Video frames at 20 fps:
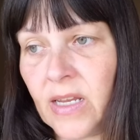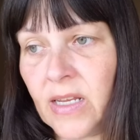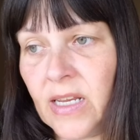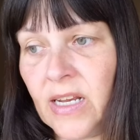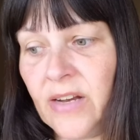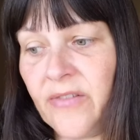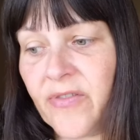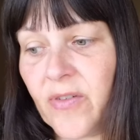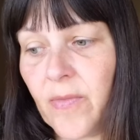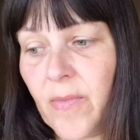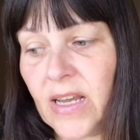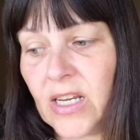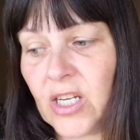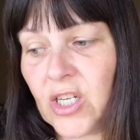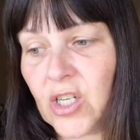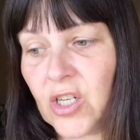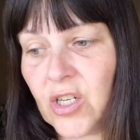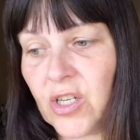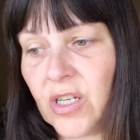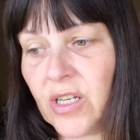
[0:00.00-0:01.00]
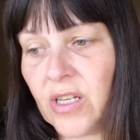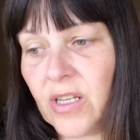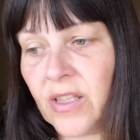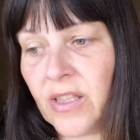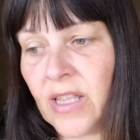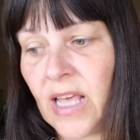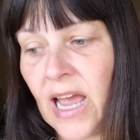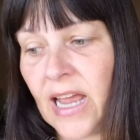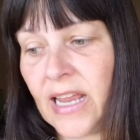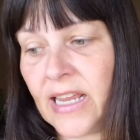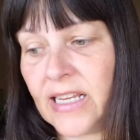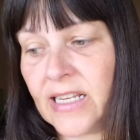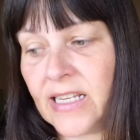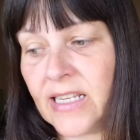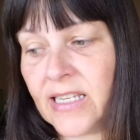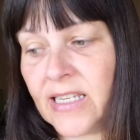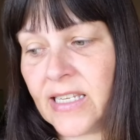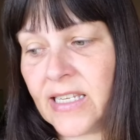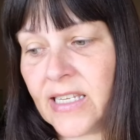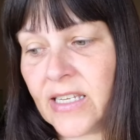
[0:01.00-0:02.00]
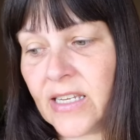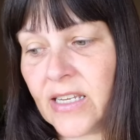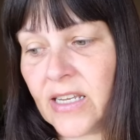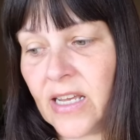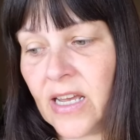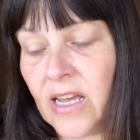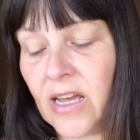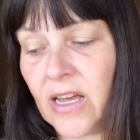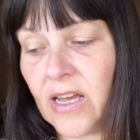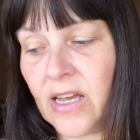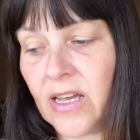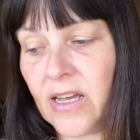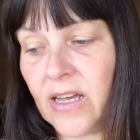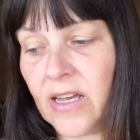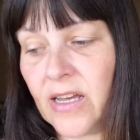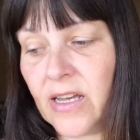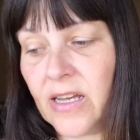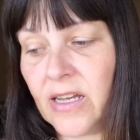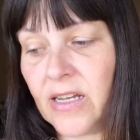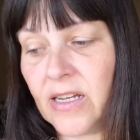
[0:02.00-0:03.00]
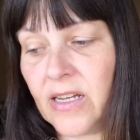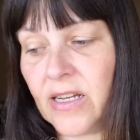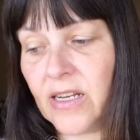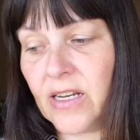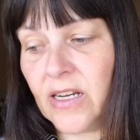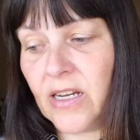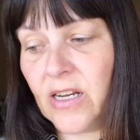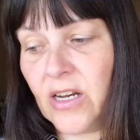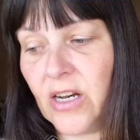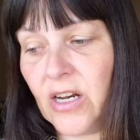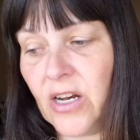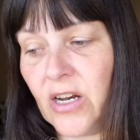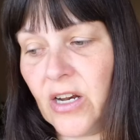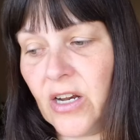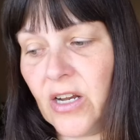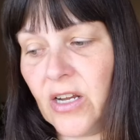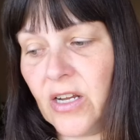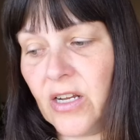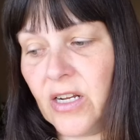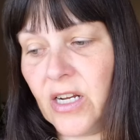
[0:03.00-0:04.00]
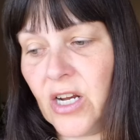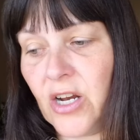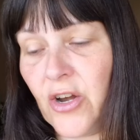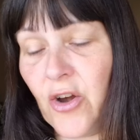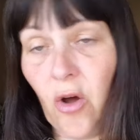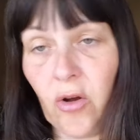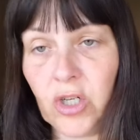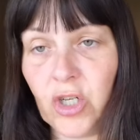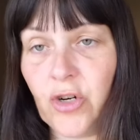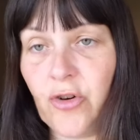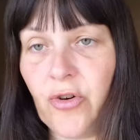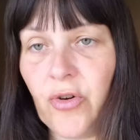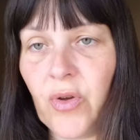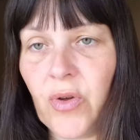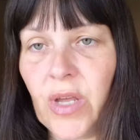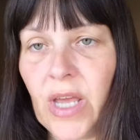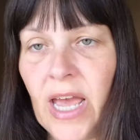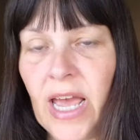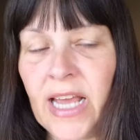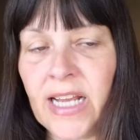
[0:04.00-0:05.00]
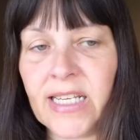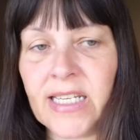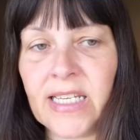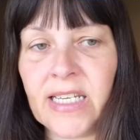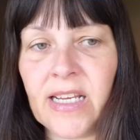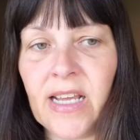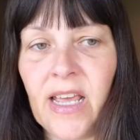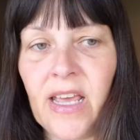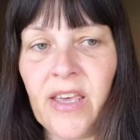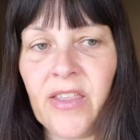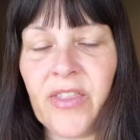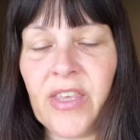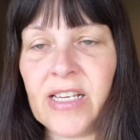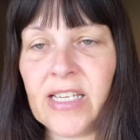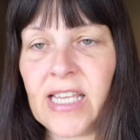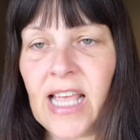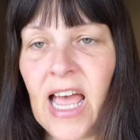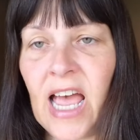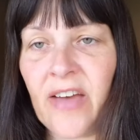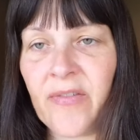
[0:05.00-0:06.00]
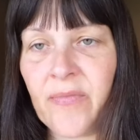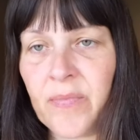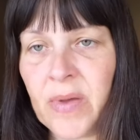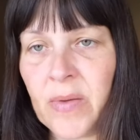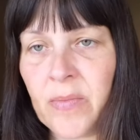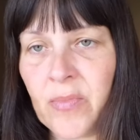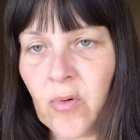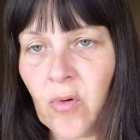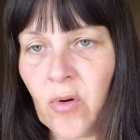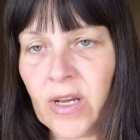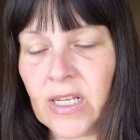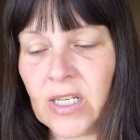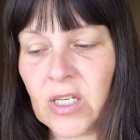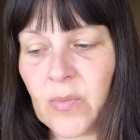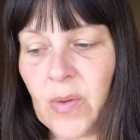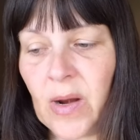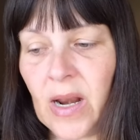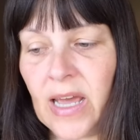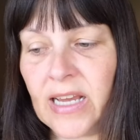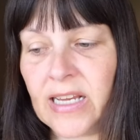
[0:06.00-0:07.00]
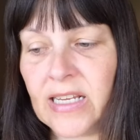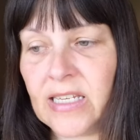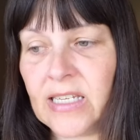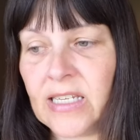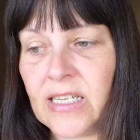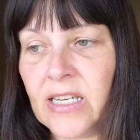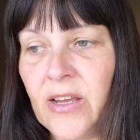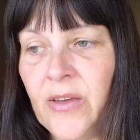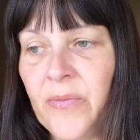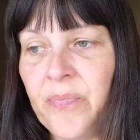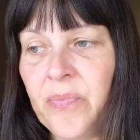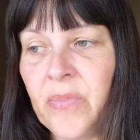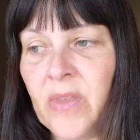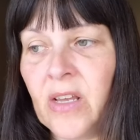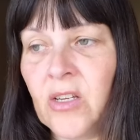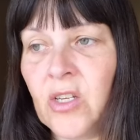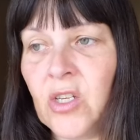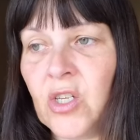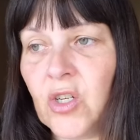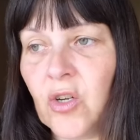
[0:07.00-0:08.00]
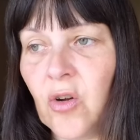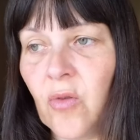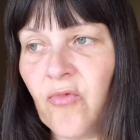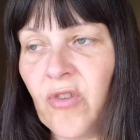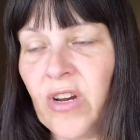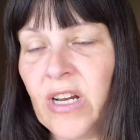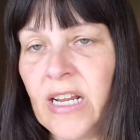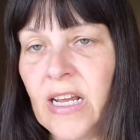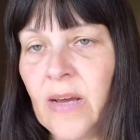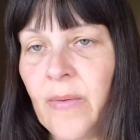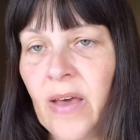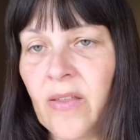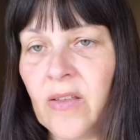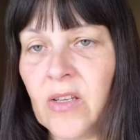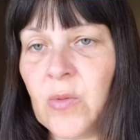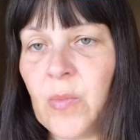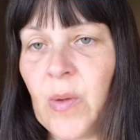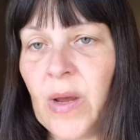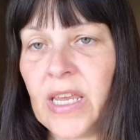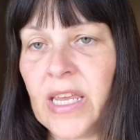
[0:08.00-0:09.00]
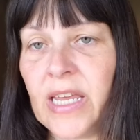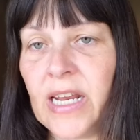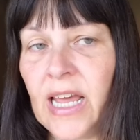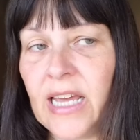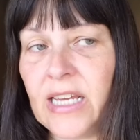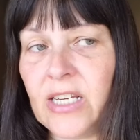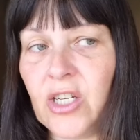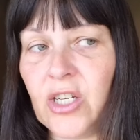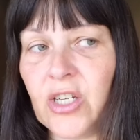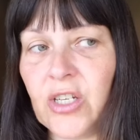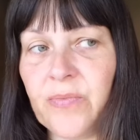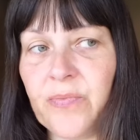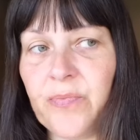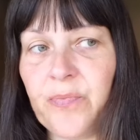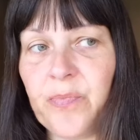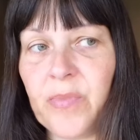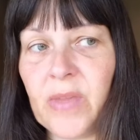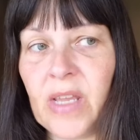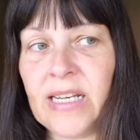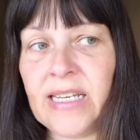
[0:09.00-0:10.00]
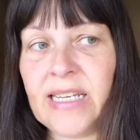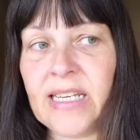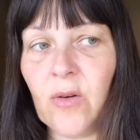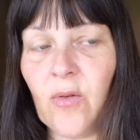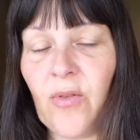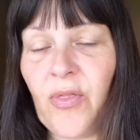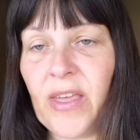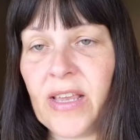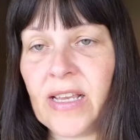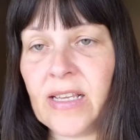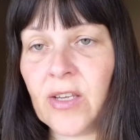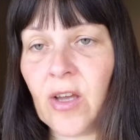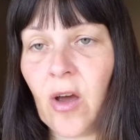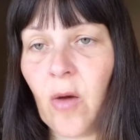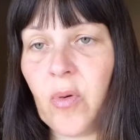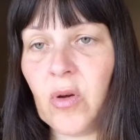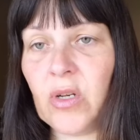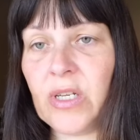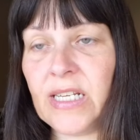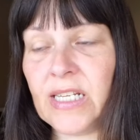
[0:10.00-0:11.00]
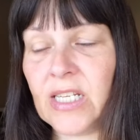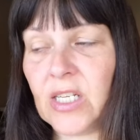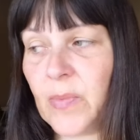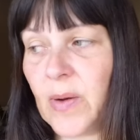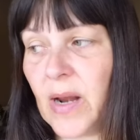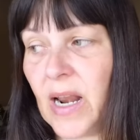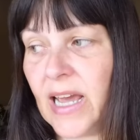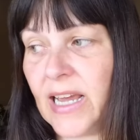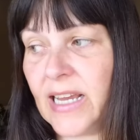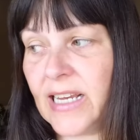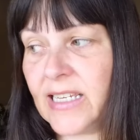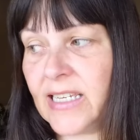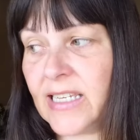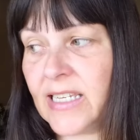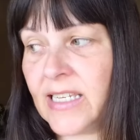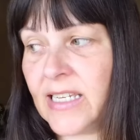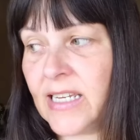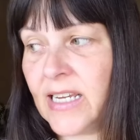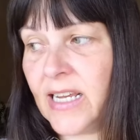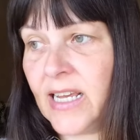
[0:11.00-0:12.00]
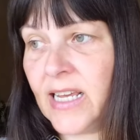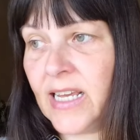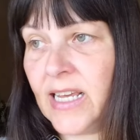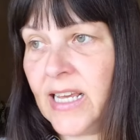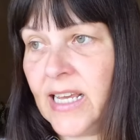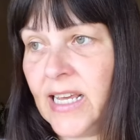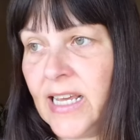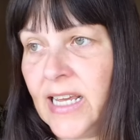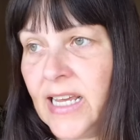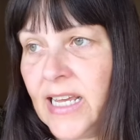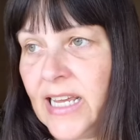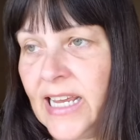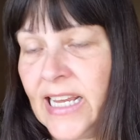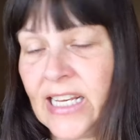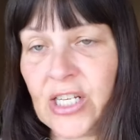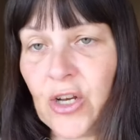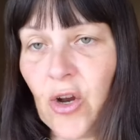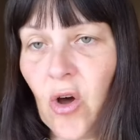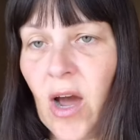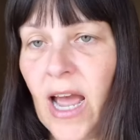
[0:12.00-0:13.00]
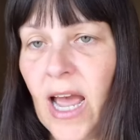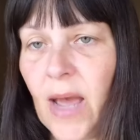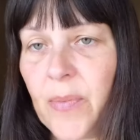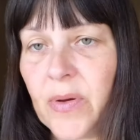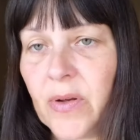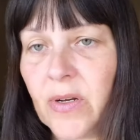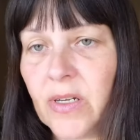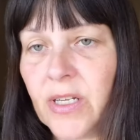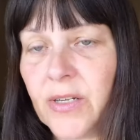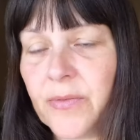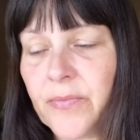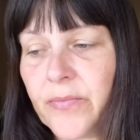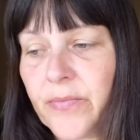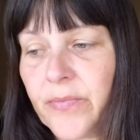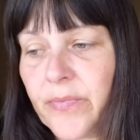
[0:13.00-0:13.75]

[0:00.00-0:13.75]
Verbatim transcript: information that is uh, not true yet, things that haven't been brought into place. Stop reading about the speculation. Until things are put into place, it's not happened